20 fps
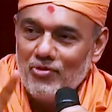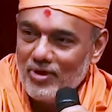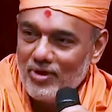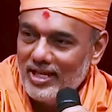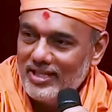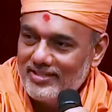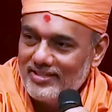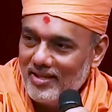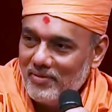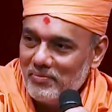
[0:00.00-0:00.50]
For
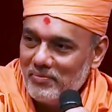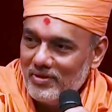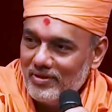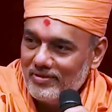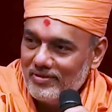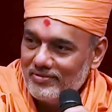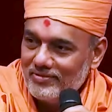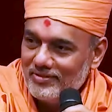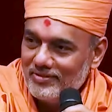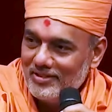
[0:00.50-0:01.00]
example,
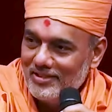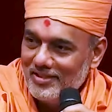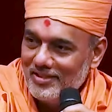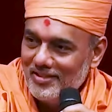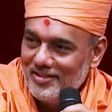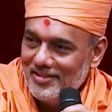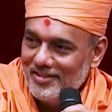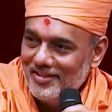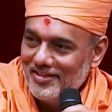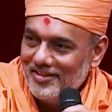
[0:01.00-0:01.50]

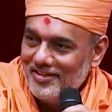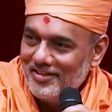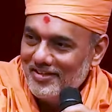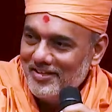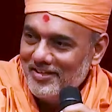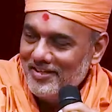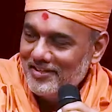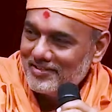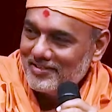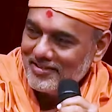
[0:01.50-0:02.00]

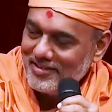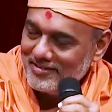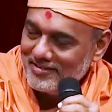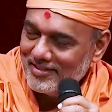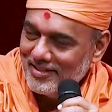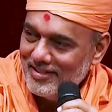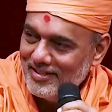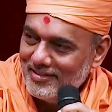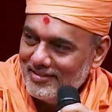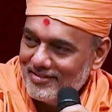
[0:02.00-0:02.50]

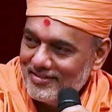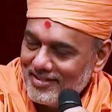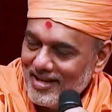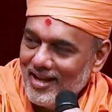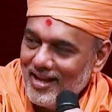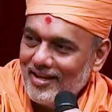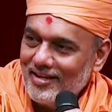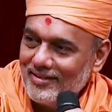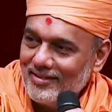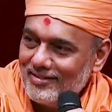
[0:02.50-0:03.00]
discussing
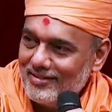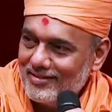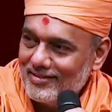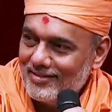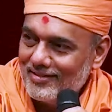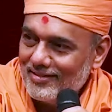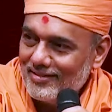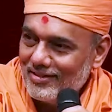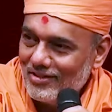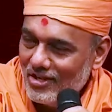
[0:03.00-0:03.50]

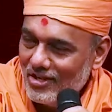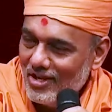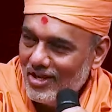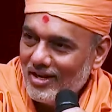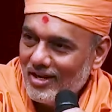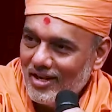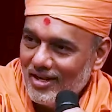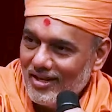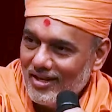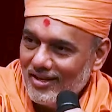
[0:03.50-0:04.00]
science
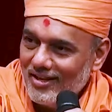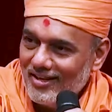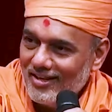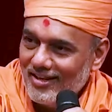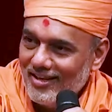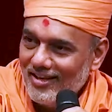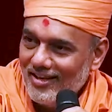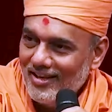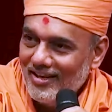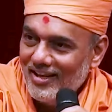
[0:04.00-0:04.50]
theory
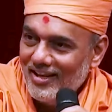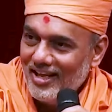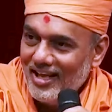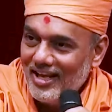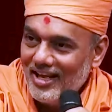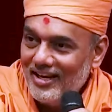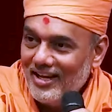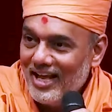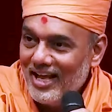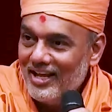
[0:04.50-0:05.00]

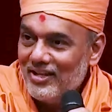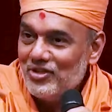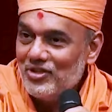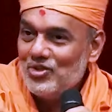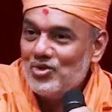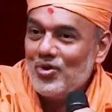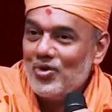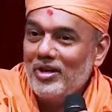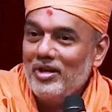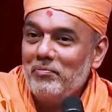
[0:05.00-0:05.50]
and
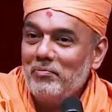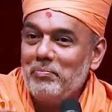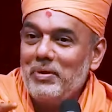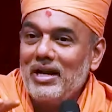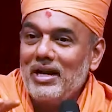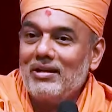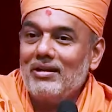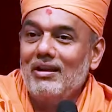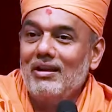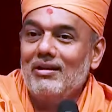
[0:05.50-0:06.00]
enjoying
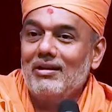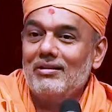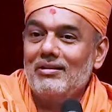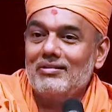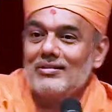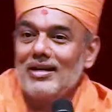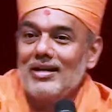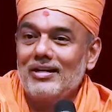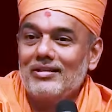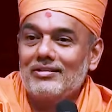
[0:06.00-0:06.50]
practical
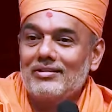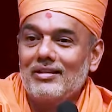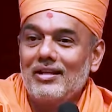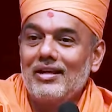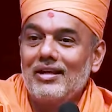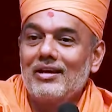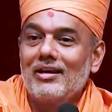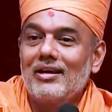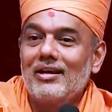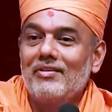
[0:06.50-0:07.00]
science
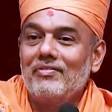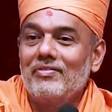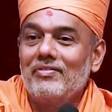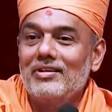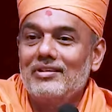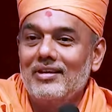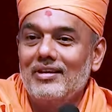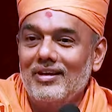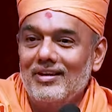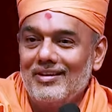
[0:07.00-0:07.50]
like a
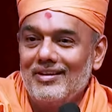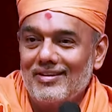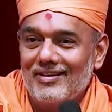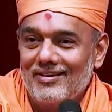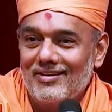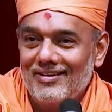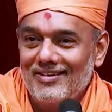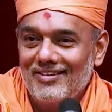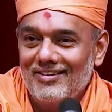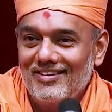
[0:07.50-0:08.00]
refrigerator,
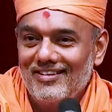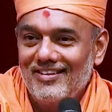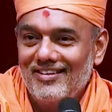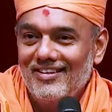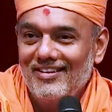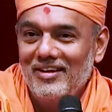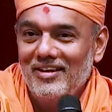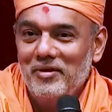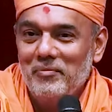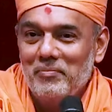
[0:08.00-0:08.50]

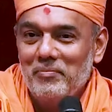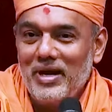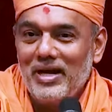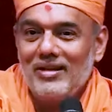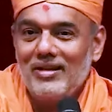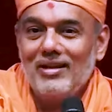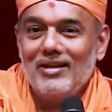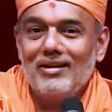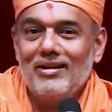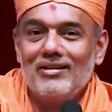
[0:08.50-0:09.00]

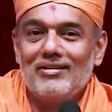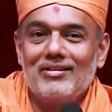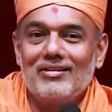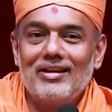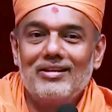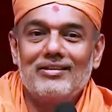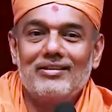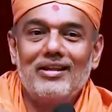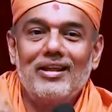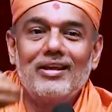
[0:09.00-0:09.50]
practical
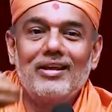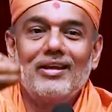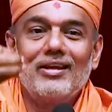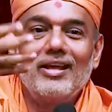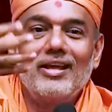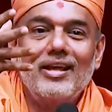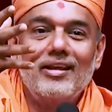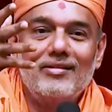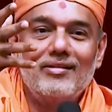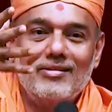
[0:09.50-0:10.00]
science like
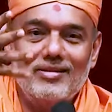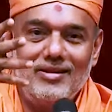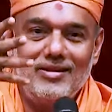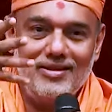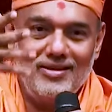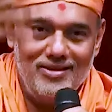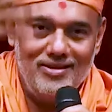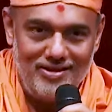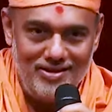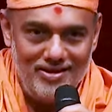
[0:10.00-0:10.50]
an AC
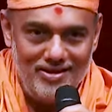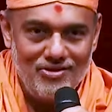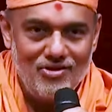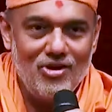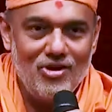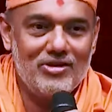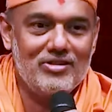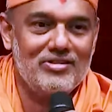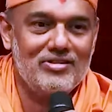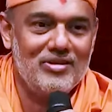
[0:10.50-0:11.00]
in a
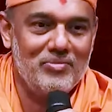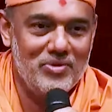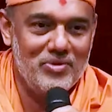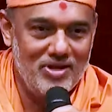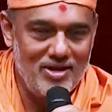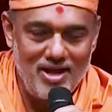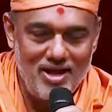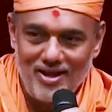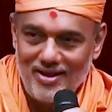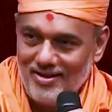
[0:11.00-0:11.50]
hot
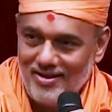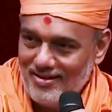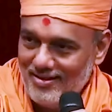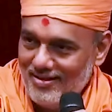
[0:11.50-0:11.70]
summer day,